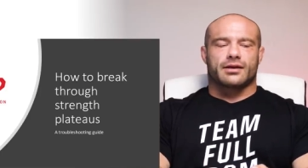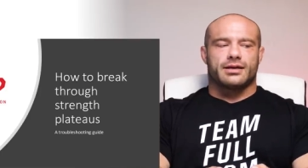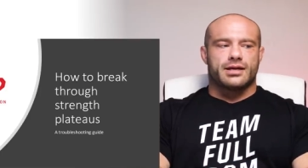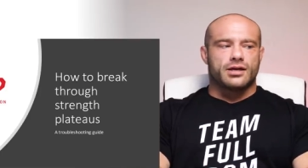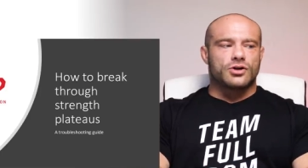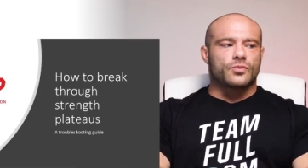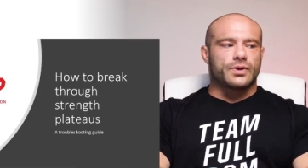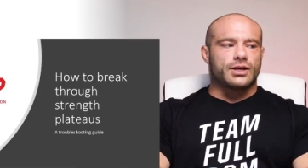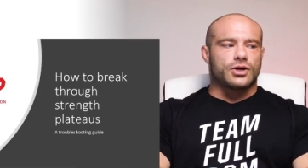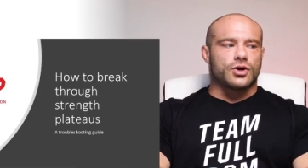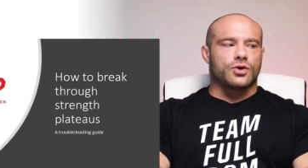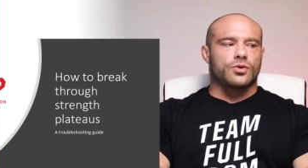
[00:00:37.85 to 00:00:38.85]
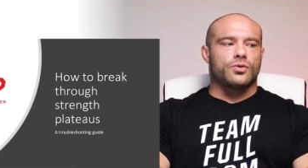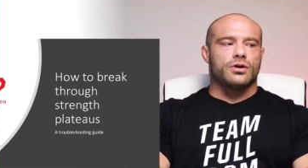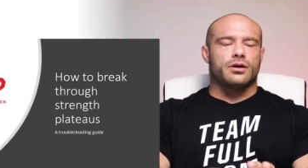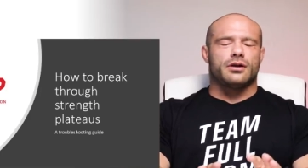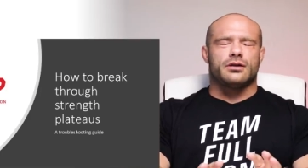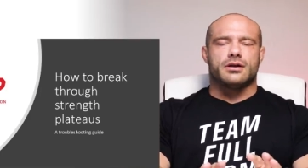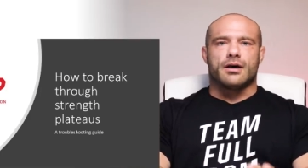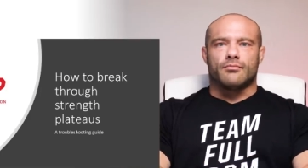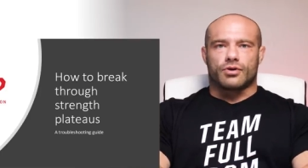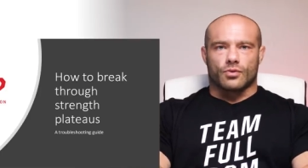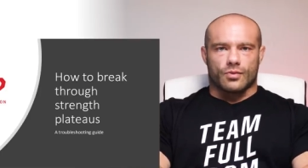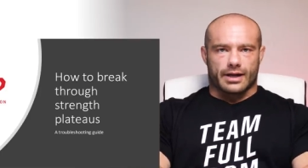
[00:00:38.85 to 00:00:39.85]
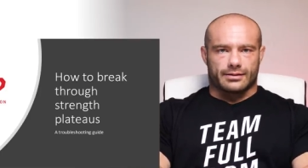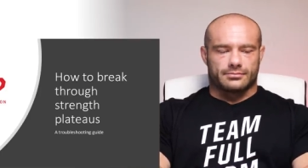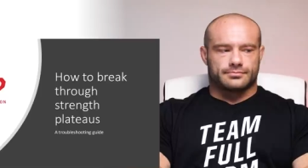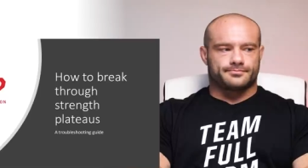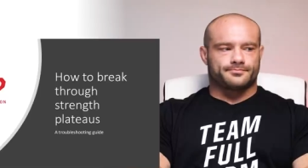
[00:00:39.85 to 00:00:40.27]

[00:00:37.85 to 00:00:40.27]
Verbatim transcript: Here we go. Number one.